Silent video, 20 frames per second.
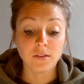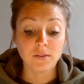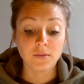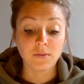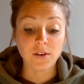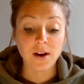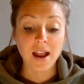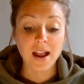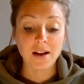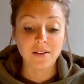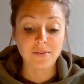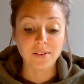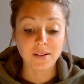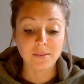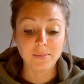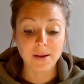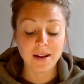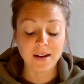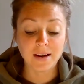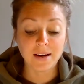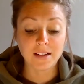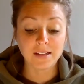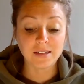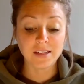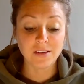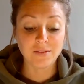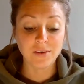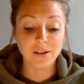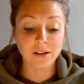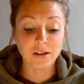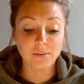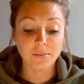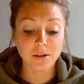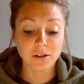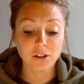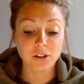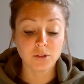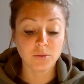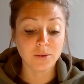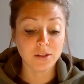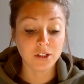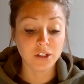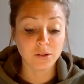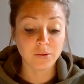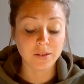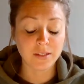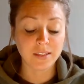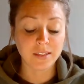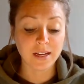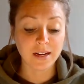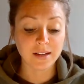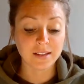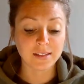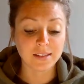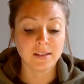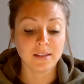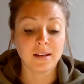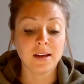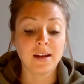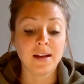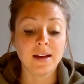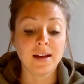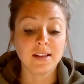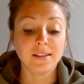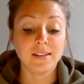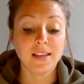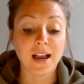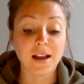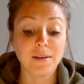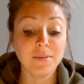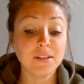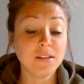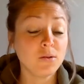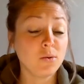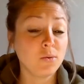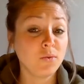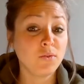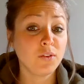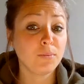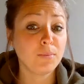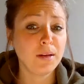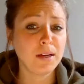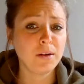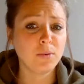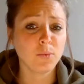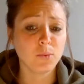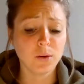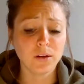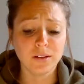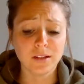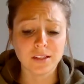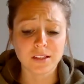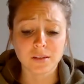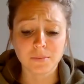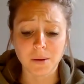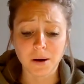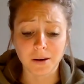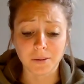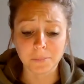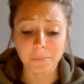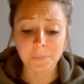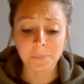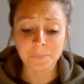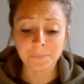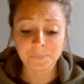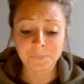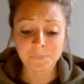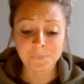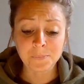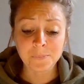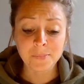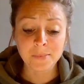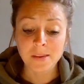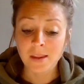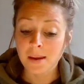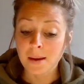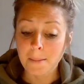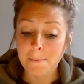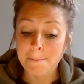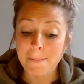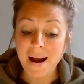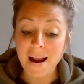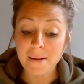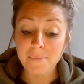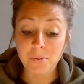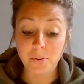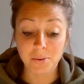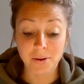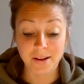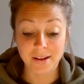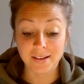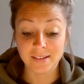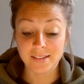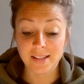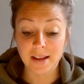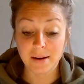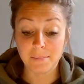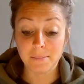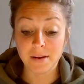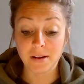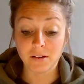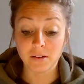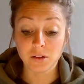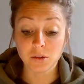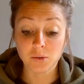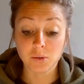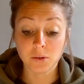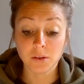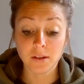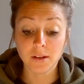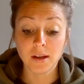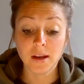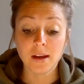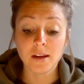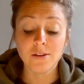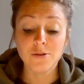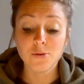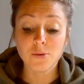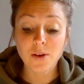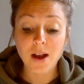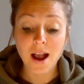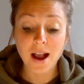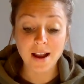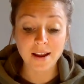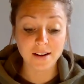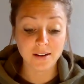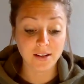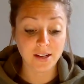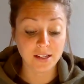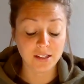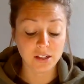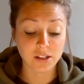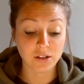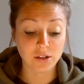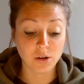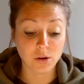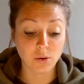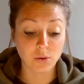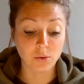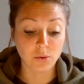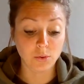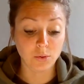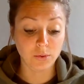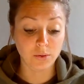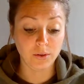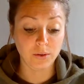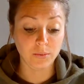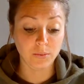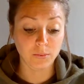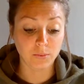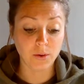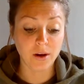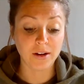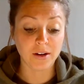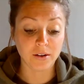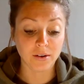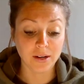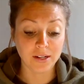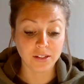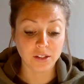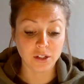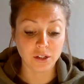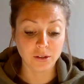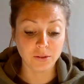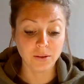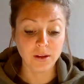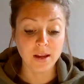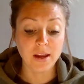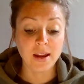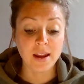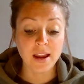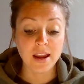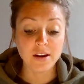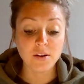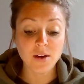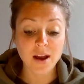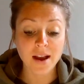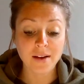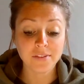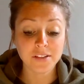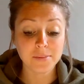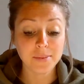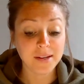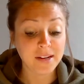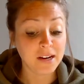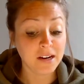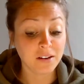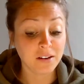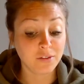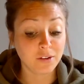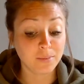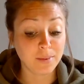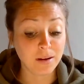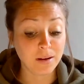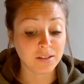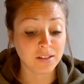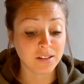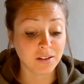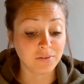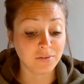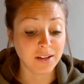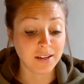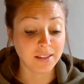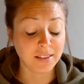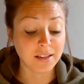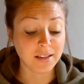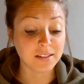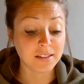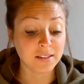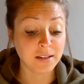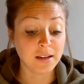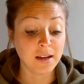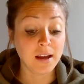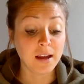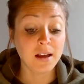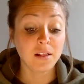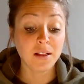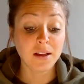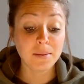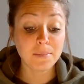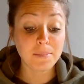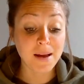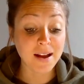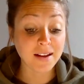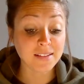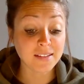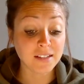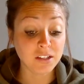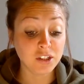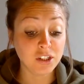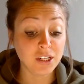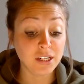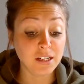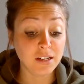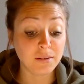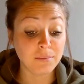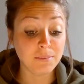for having been in a TV commercial when she was 6. And Zyme is known for being really smart. My point is that in middle school, you kind of get to know what you're into, and you have to be careful about stuff like this. Like Max G